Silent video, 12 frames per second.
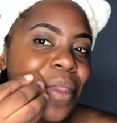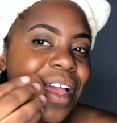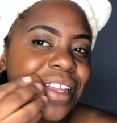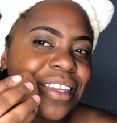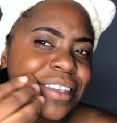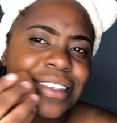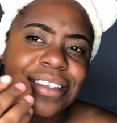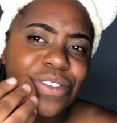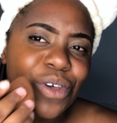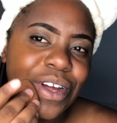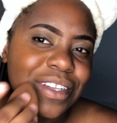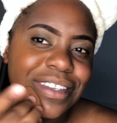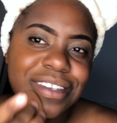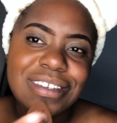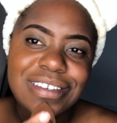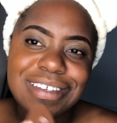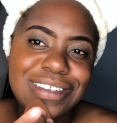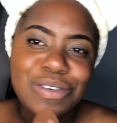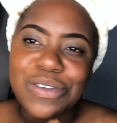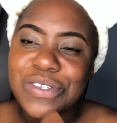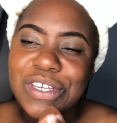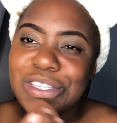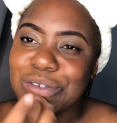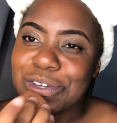I just thought it was
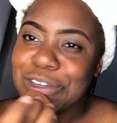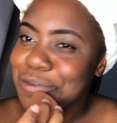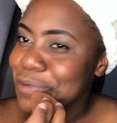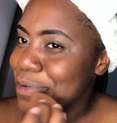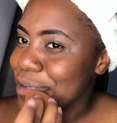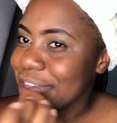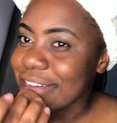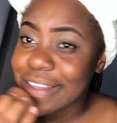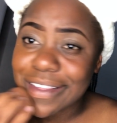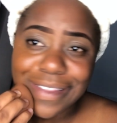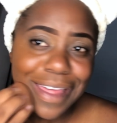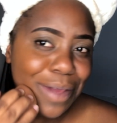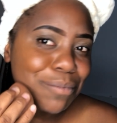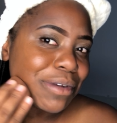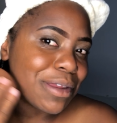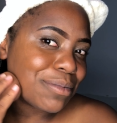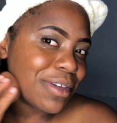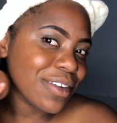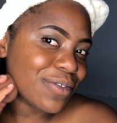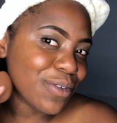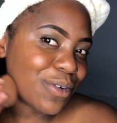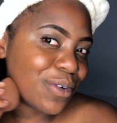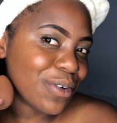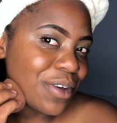just going to be like pre-med
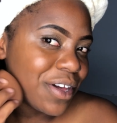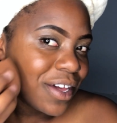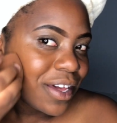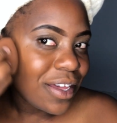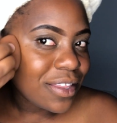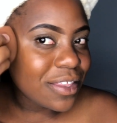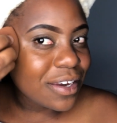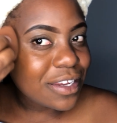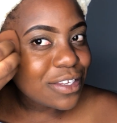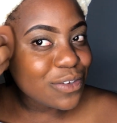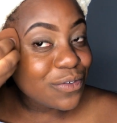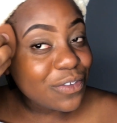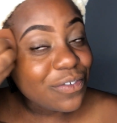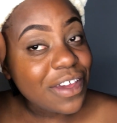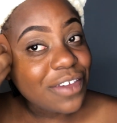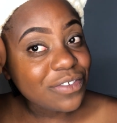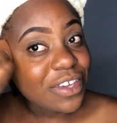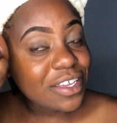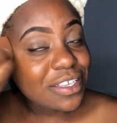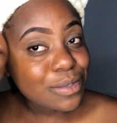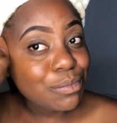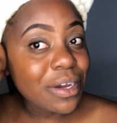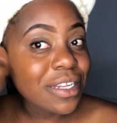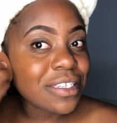for the rest of the 5 years,
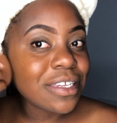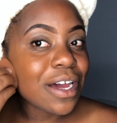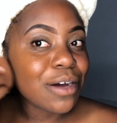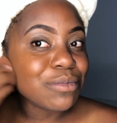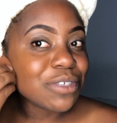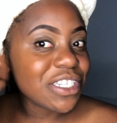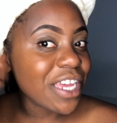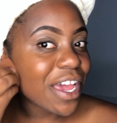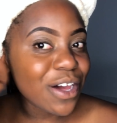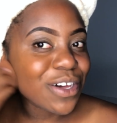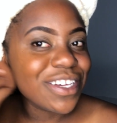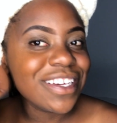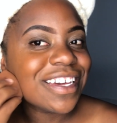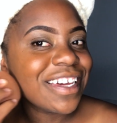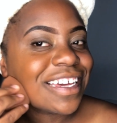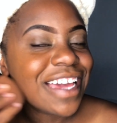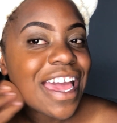but chill.